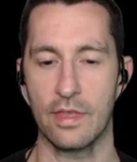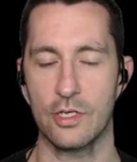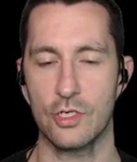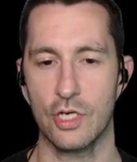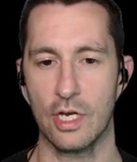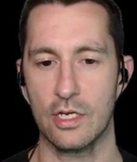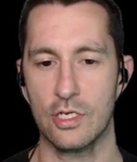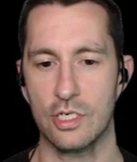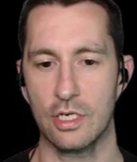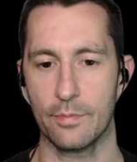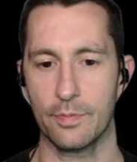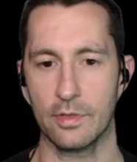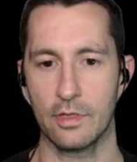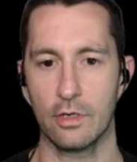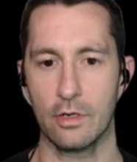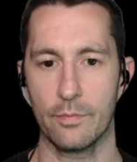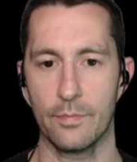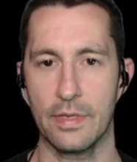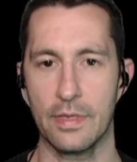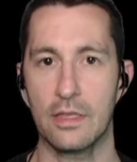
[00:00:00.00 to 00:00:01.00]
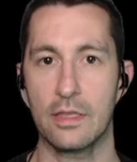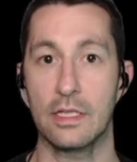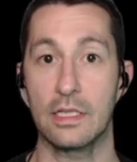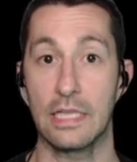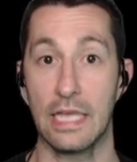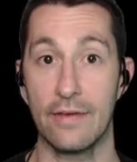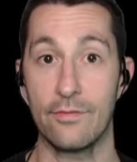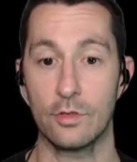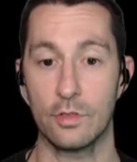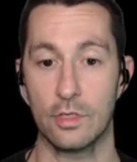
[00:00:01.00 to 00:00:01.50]
They changed it up a little bit. The
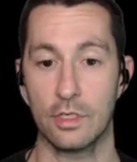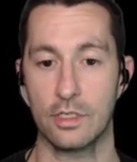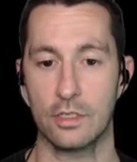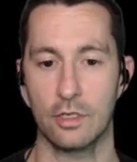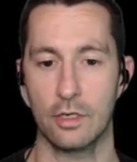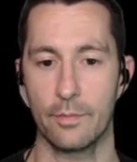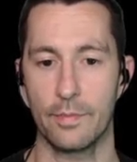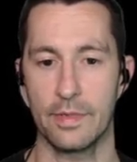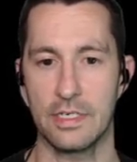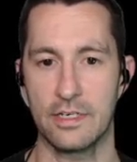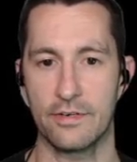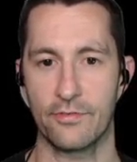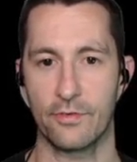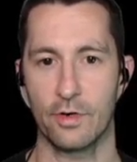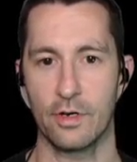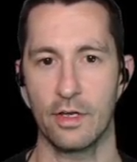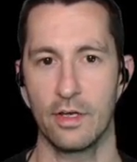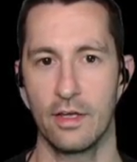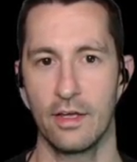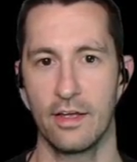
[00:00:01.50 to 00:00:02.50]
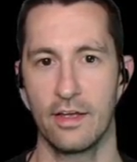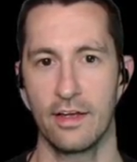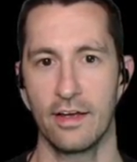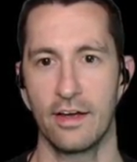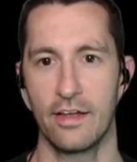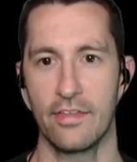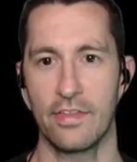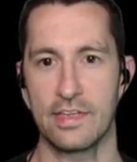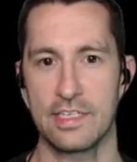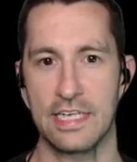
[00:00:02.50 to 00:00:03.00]
level looked a little bit different
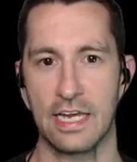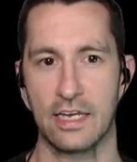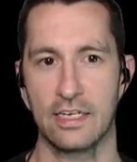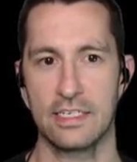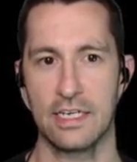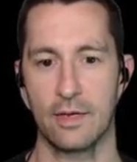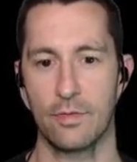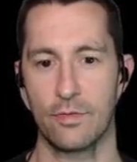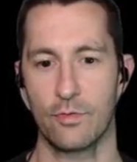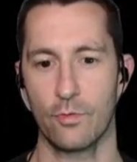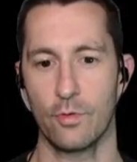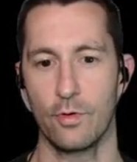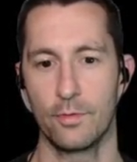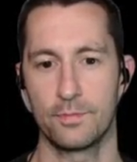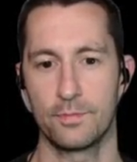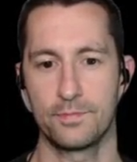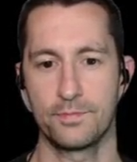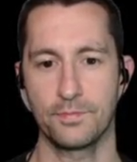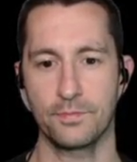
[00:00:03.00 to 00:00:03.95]
on the second time through.